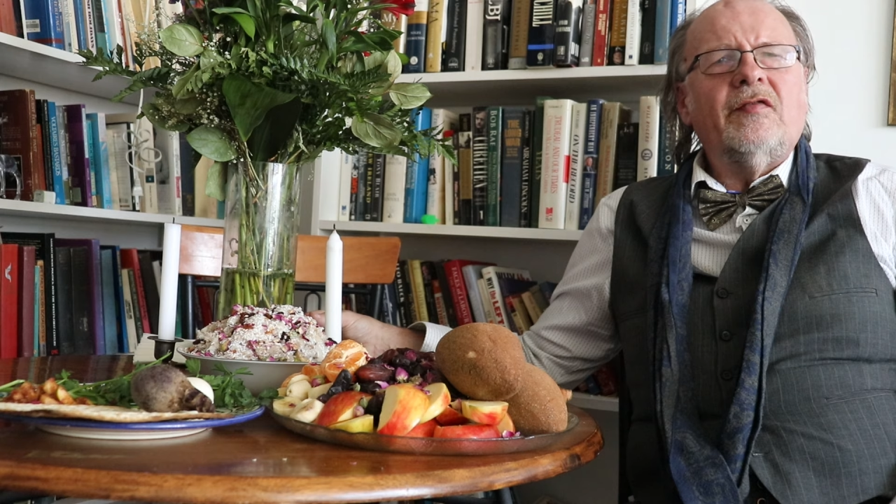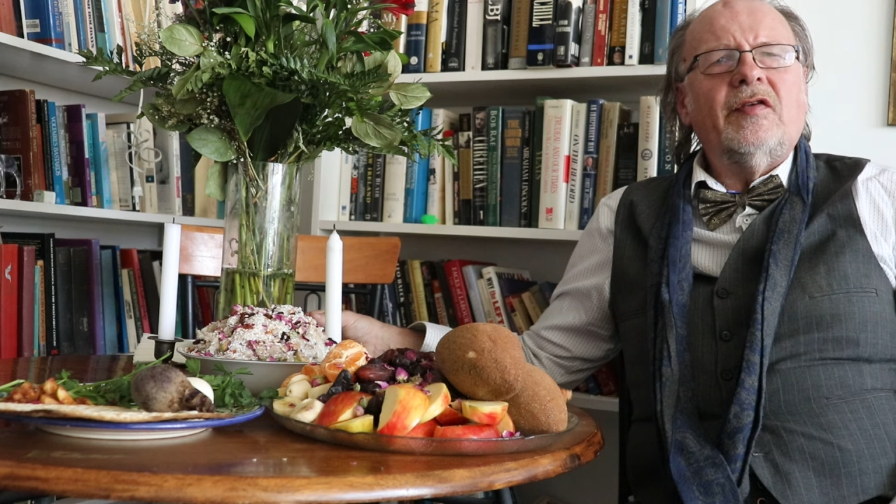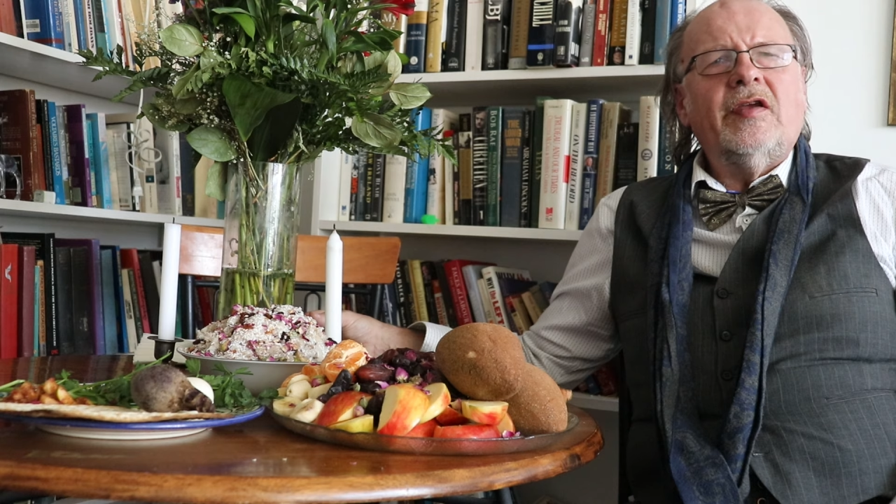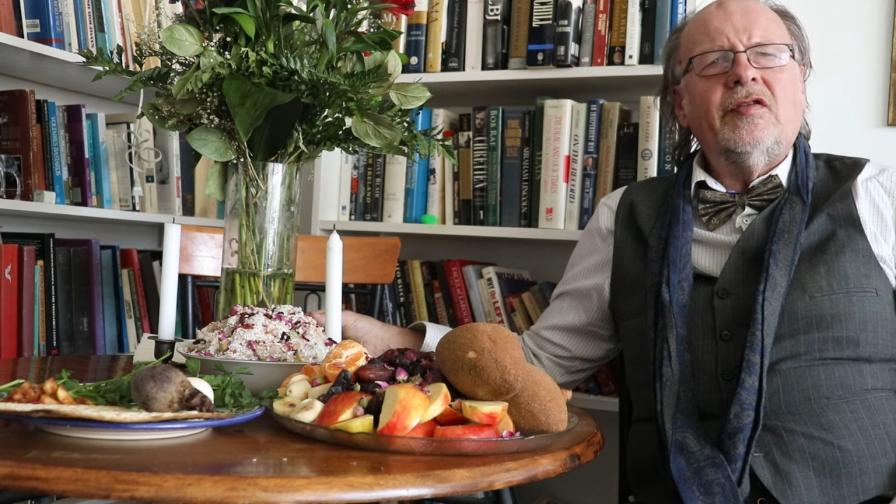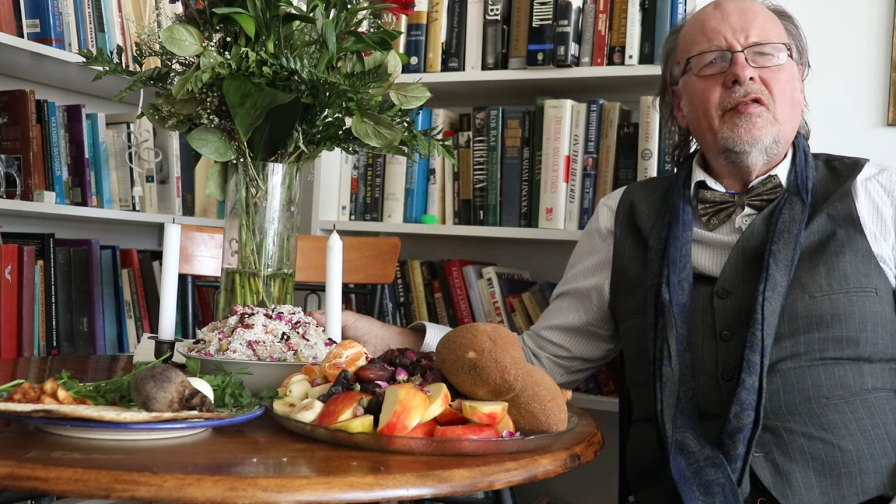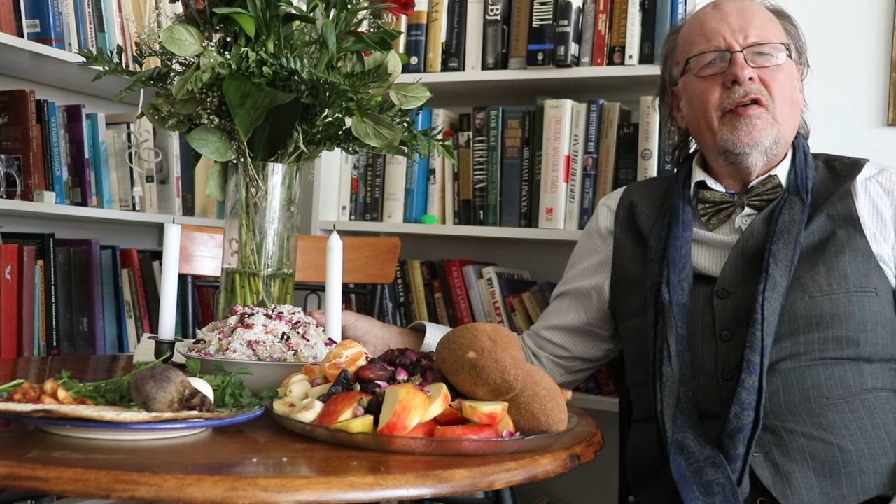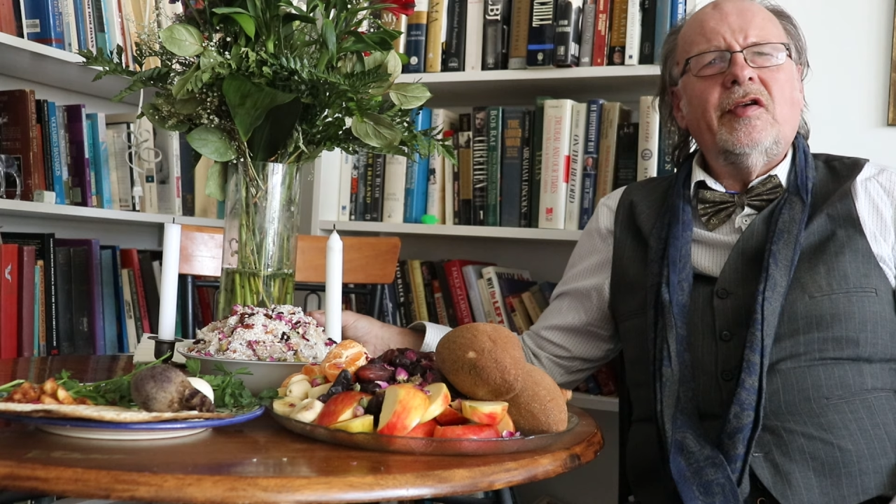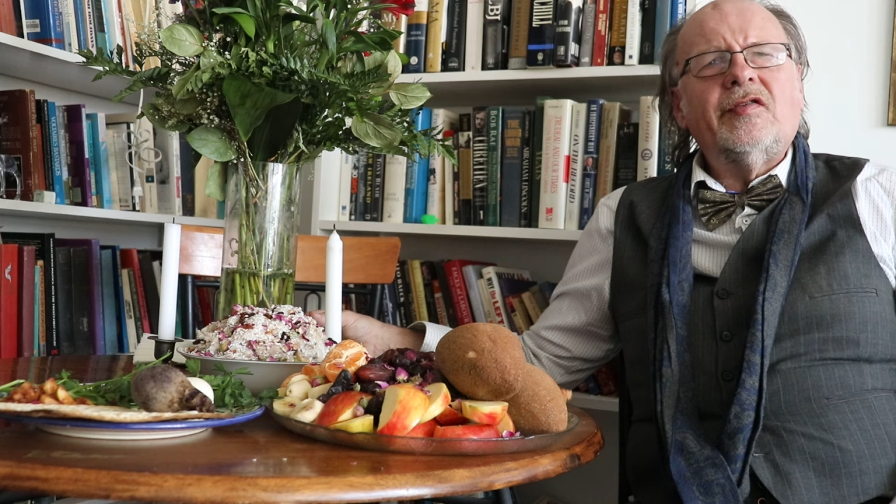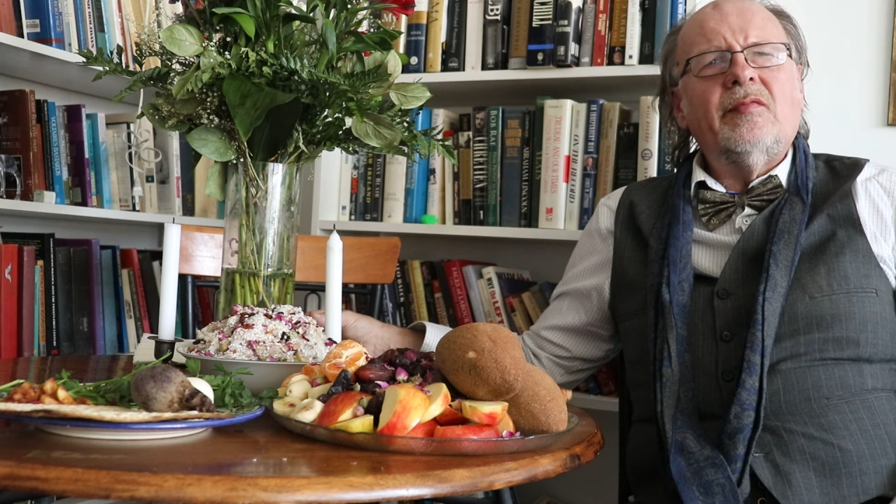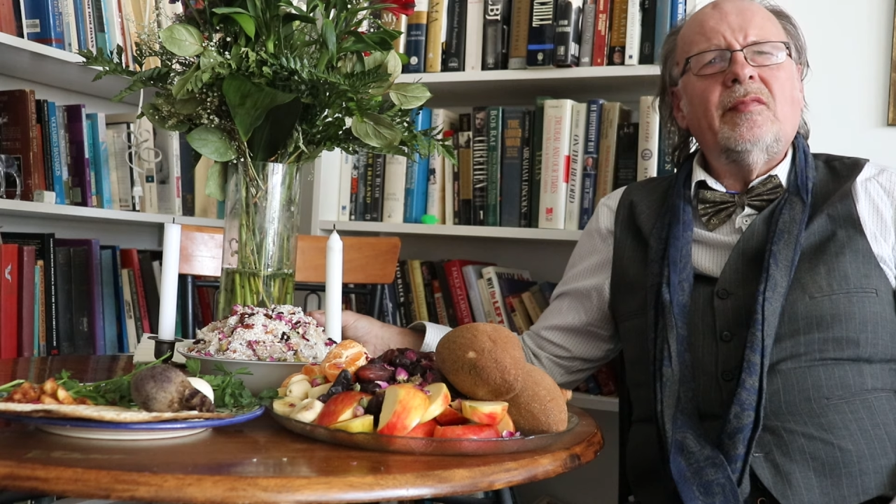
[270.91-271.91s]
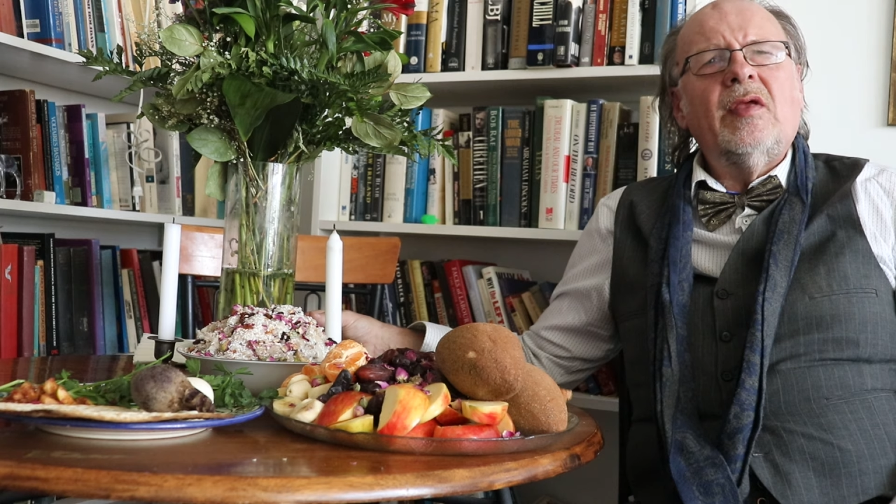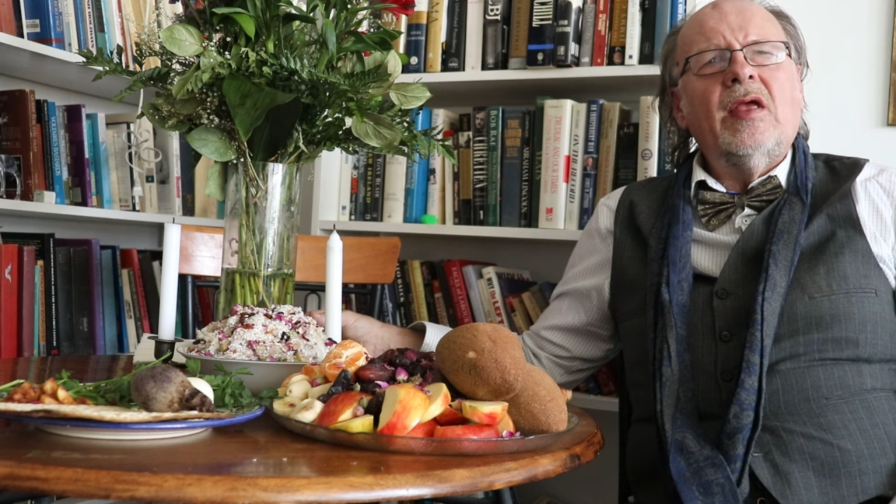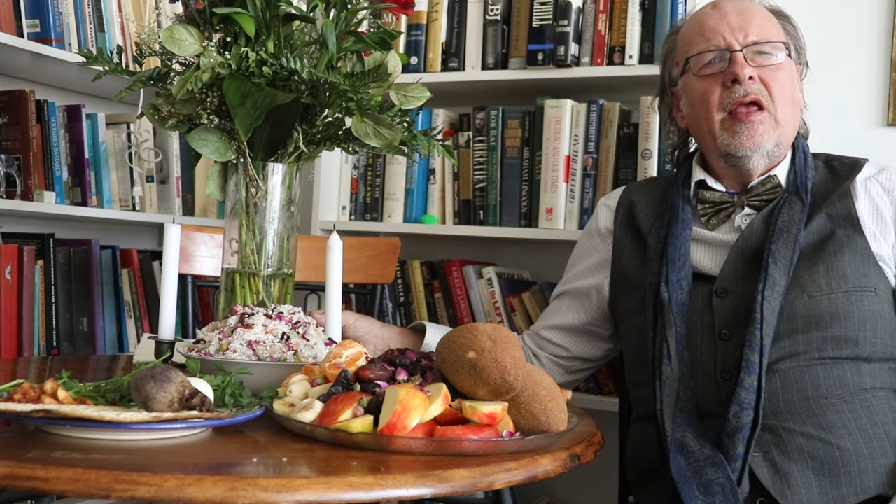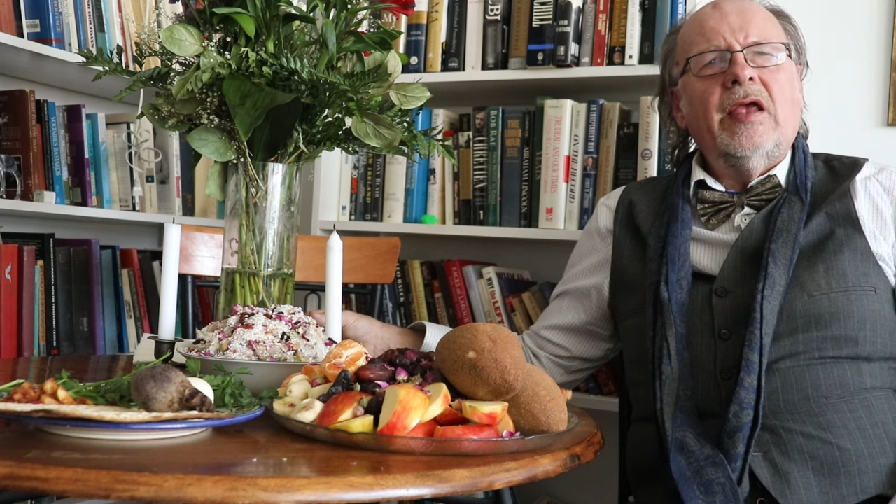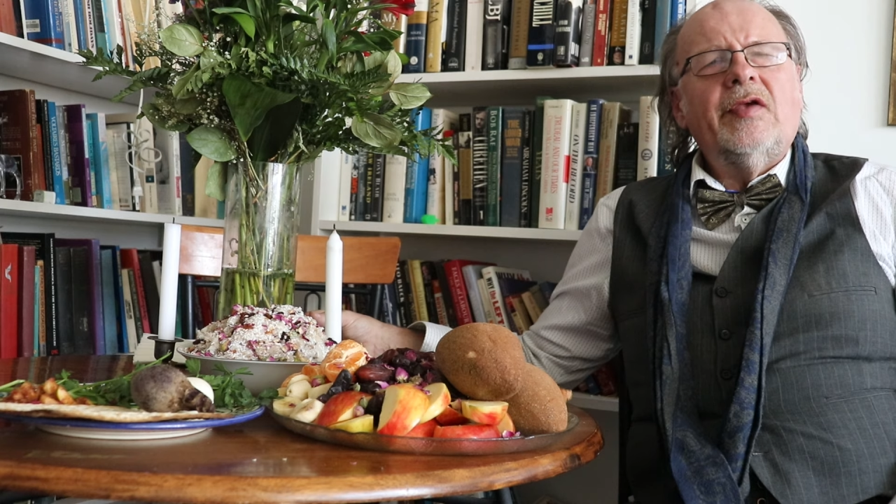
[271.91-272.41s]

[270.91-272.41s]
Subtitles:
Hinduism,